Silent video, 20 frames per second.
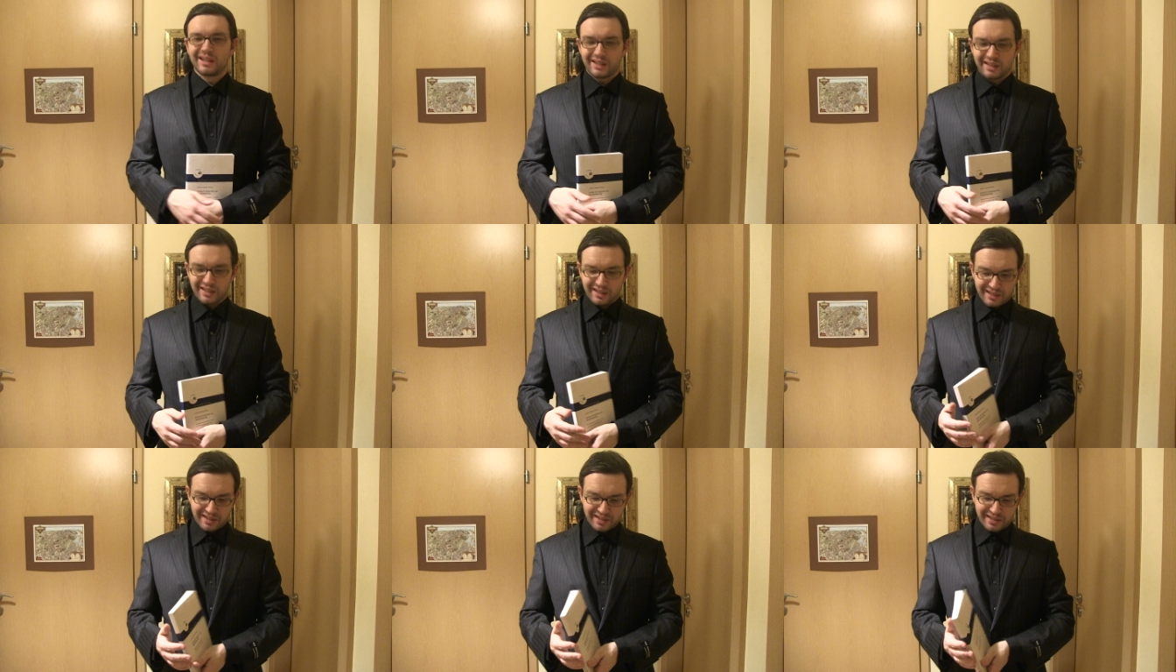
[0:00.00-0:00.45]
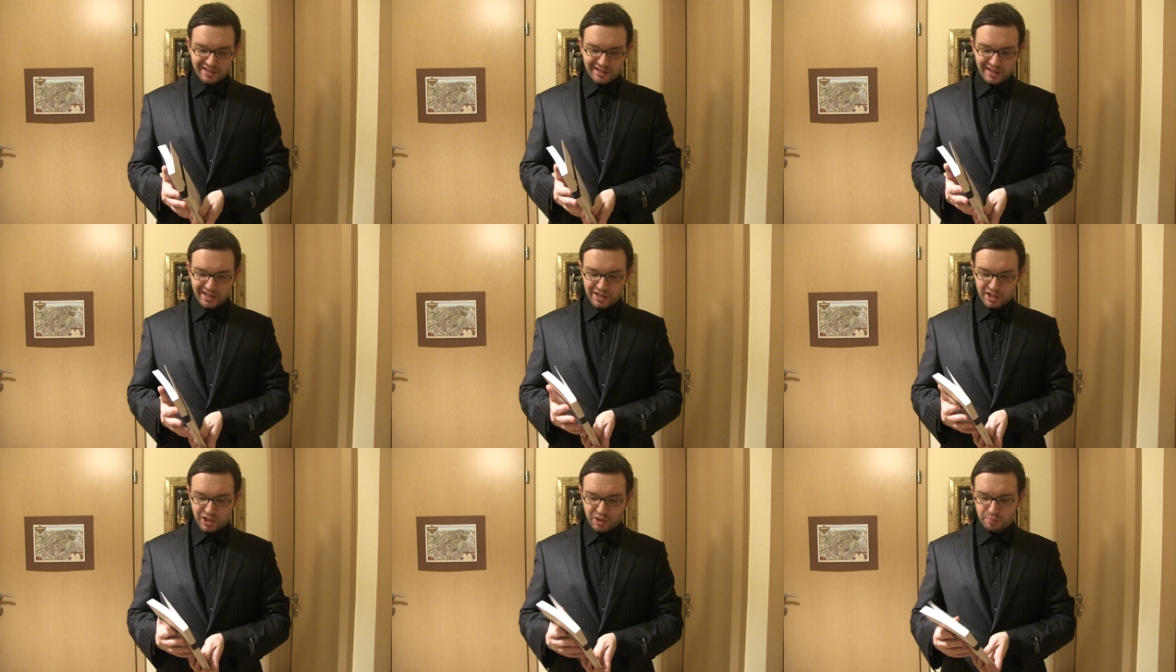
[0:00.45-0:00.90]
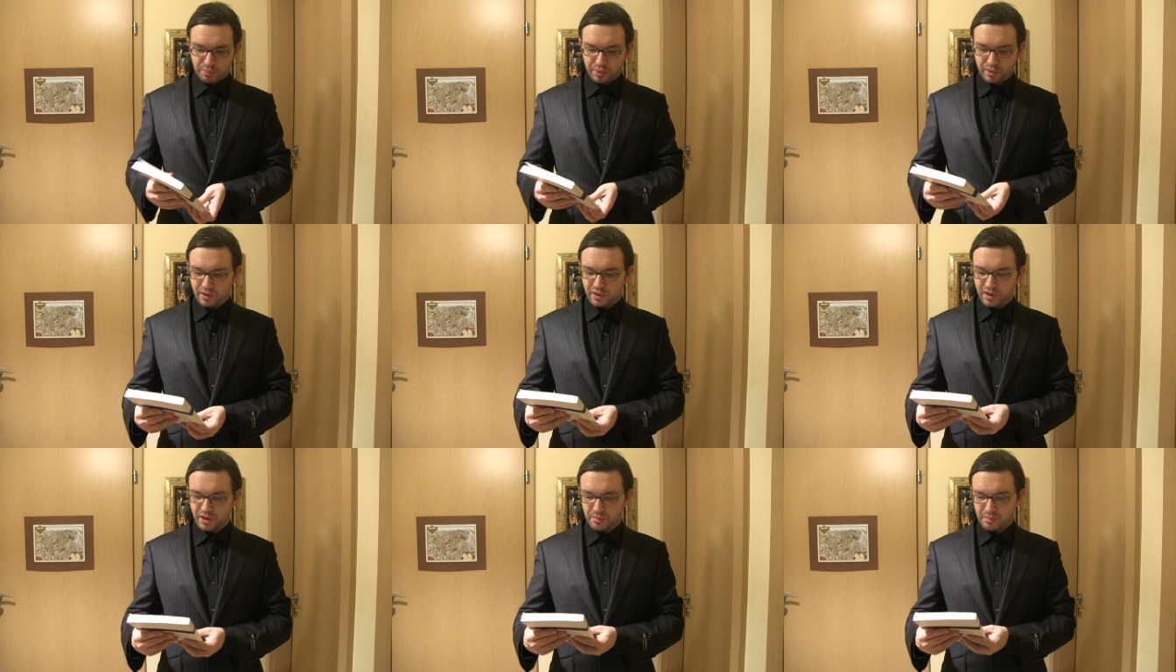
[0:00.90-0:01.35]
uh, such
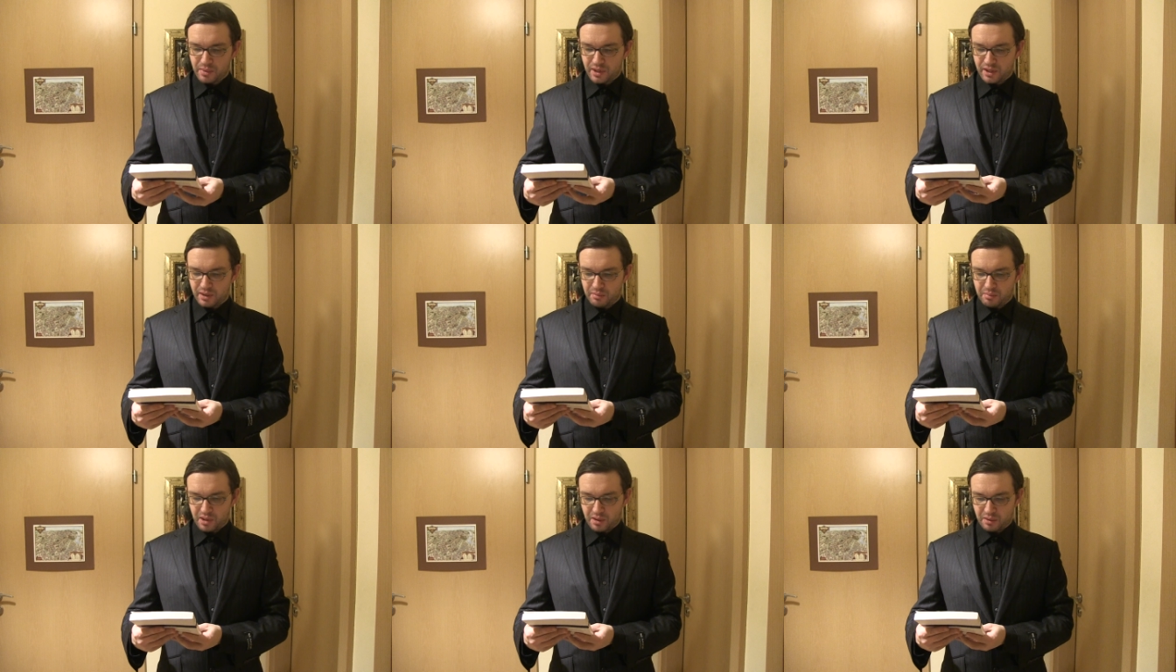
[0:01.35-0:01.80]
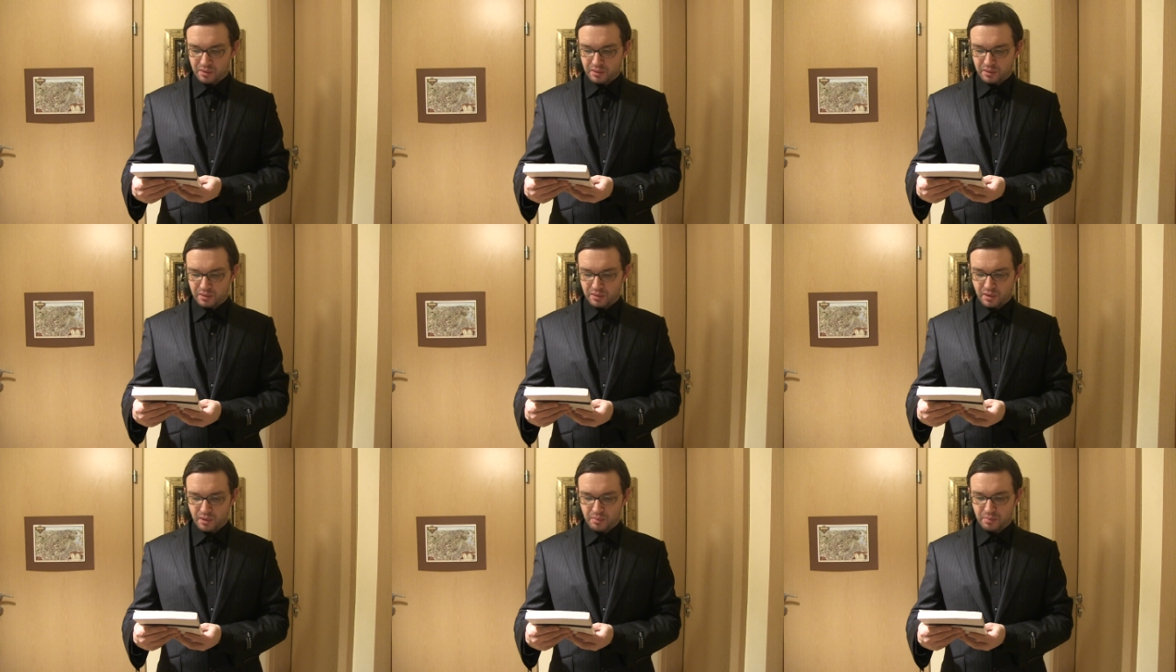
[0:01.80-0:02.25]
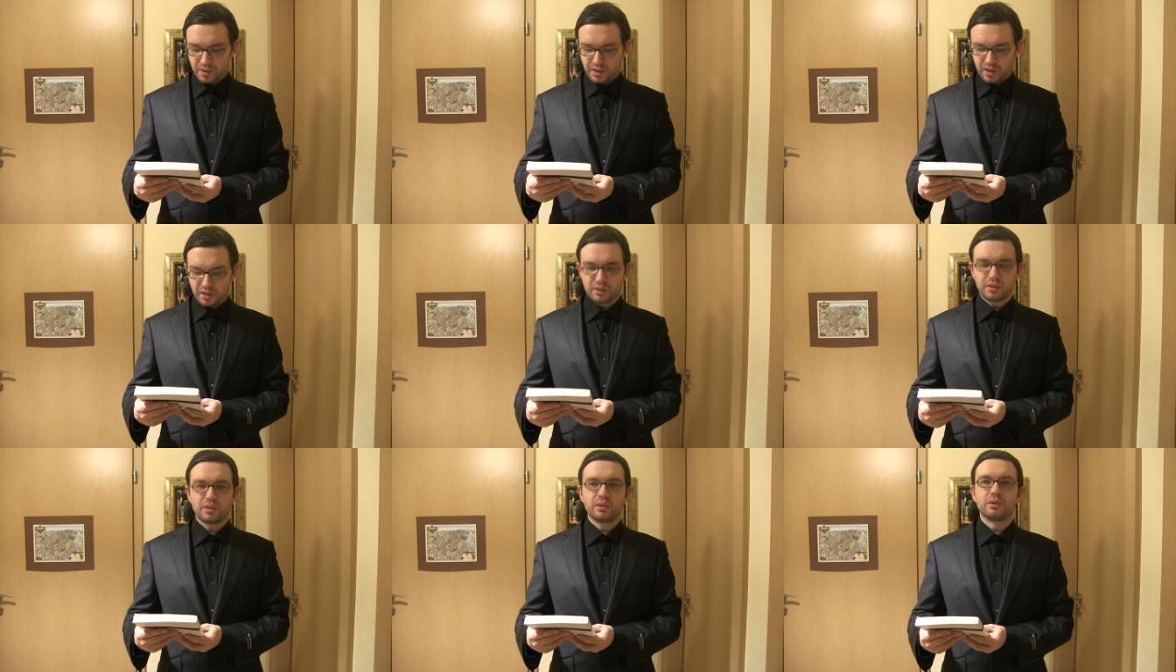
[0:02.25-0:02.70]
poems about
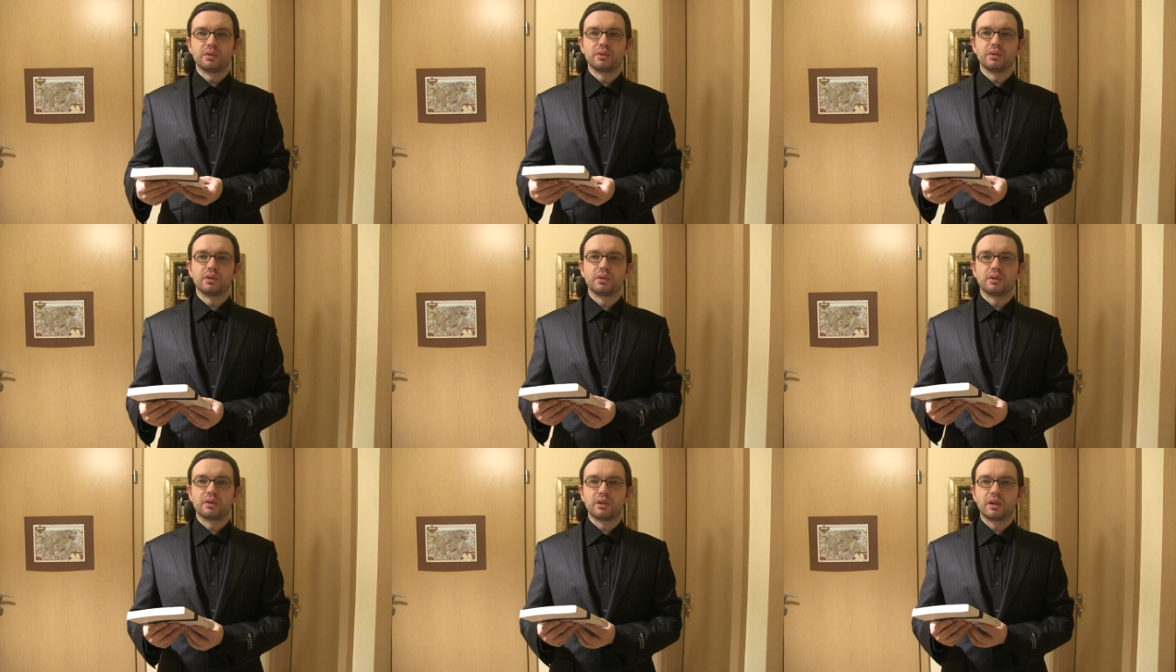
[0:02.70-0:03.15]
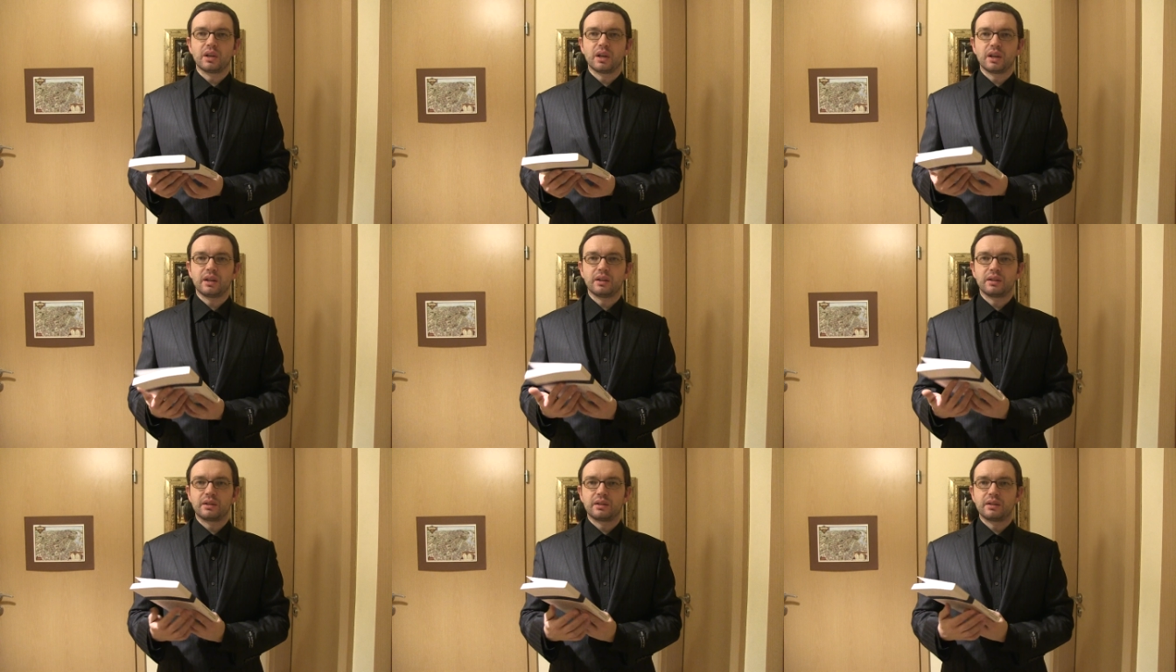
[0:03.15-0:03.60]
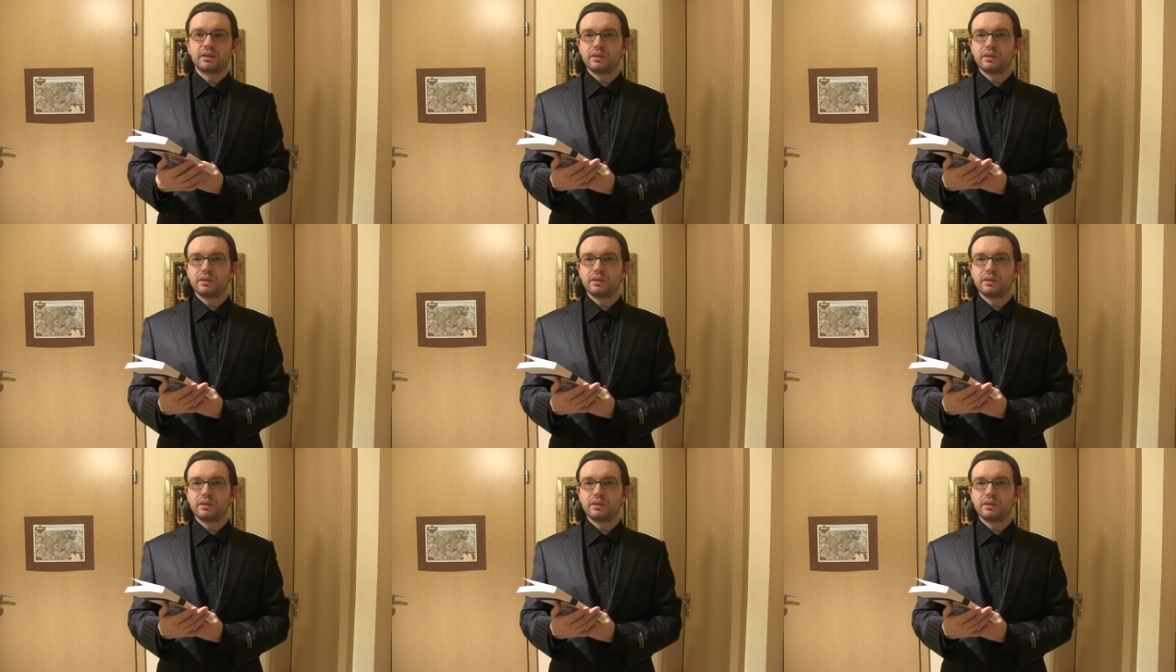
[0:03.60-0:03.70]
European Union and